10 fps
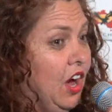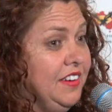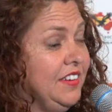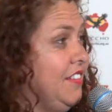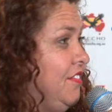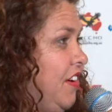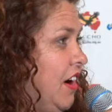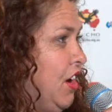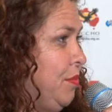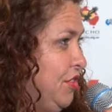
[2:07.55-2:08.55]

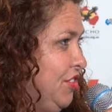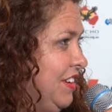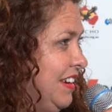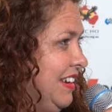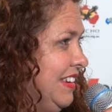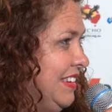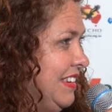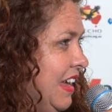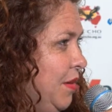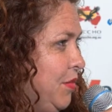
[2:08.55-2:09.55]
identify
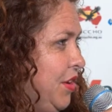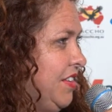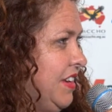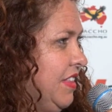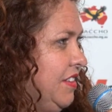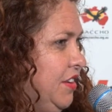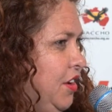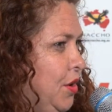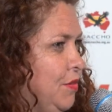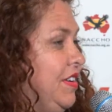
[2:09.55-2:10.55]
opportunities and work together to
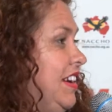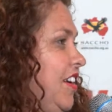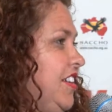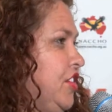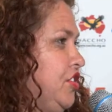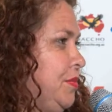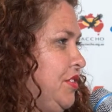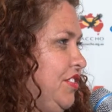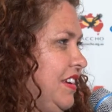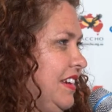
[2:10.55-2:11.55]
hope realise those
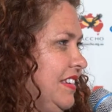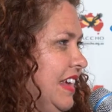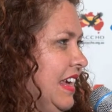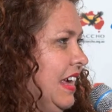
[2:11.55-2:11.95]
opportunities.